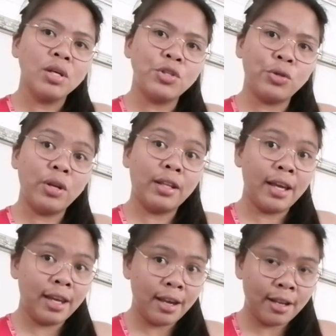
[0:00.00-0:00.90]
so that
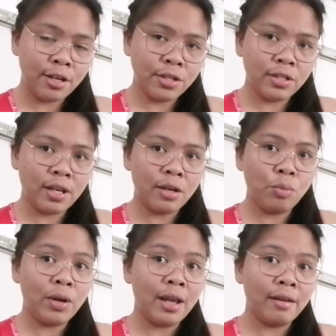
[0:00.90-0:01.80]
I can
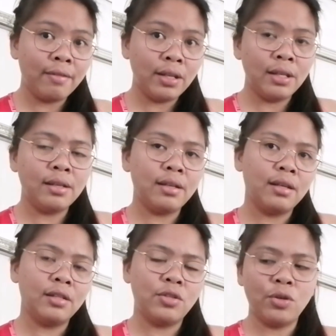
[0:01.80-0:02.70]
understand when I read.
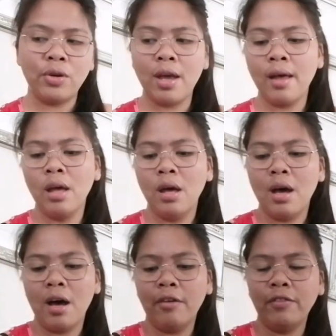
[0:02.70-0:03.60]
So yeah,
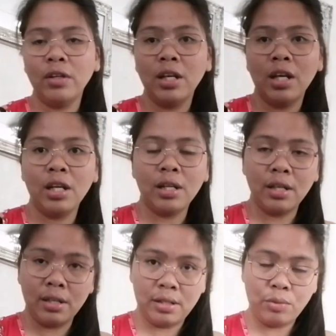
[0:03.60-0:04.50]
after it,
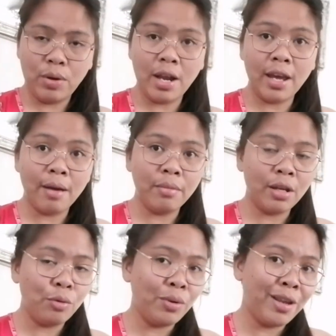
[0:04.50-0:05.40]
when I am
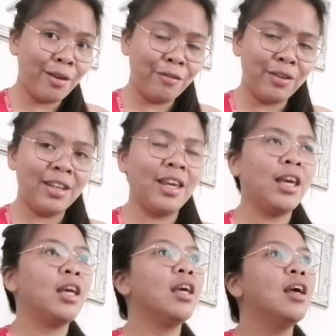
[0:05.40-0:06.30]
done with
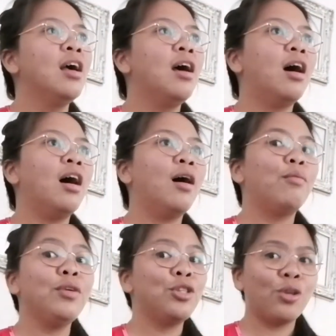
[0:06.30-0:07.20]
everything,
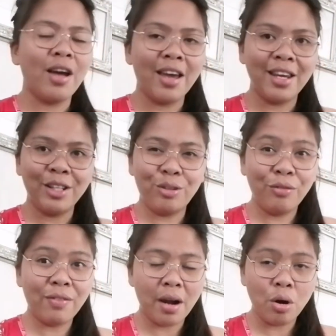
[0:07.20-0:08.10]
we try
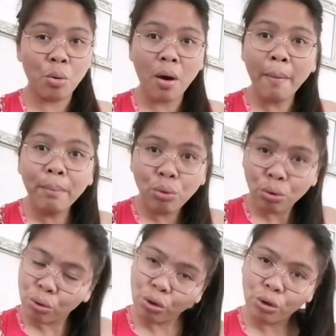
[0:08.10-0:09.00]
to borrow a
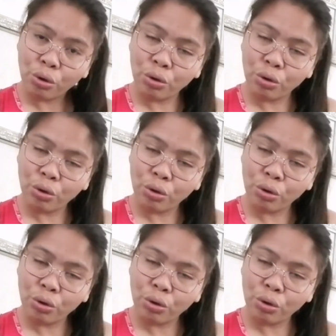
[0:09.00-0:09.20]
book.